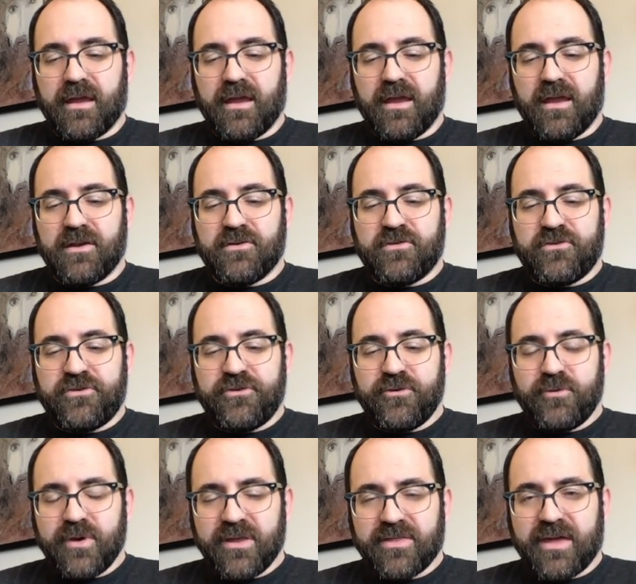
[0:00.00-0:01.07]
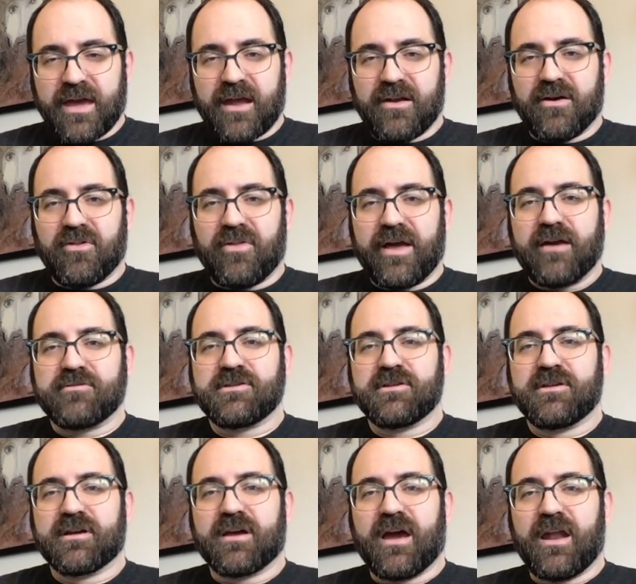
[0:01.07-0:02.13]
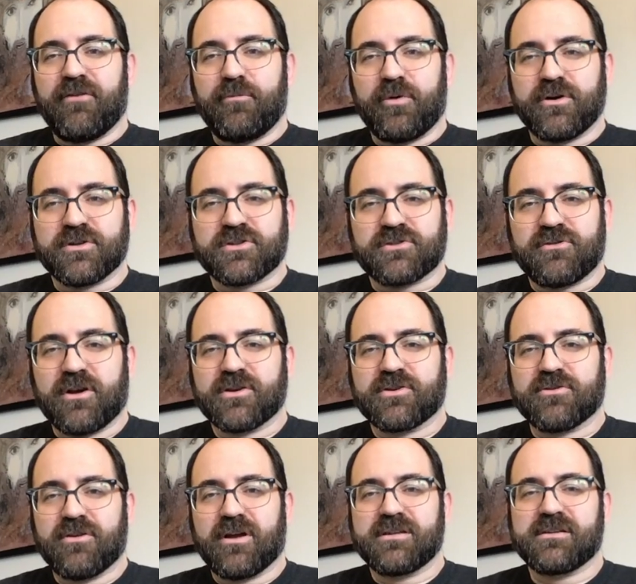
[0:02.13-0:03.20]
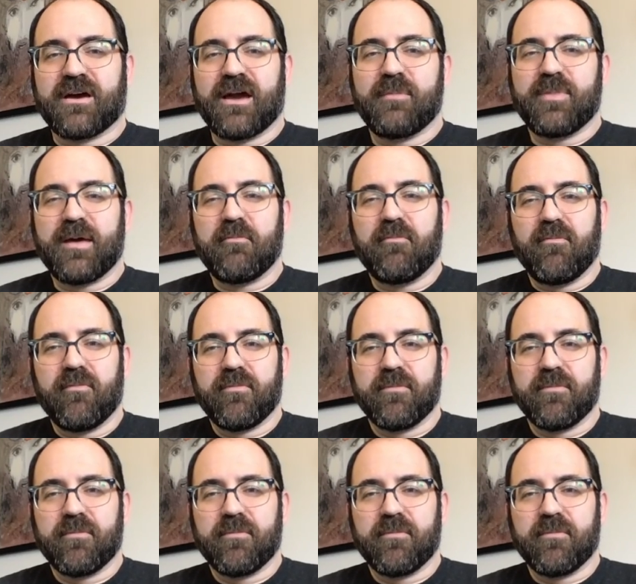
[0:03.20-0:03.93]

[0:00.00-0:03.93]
And doing that allows you to kind of put a structure on time that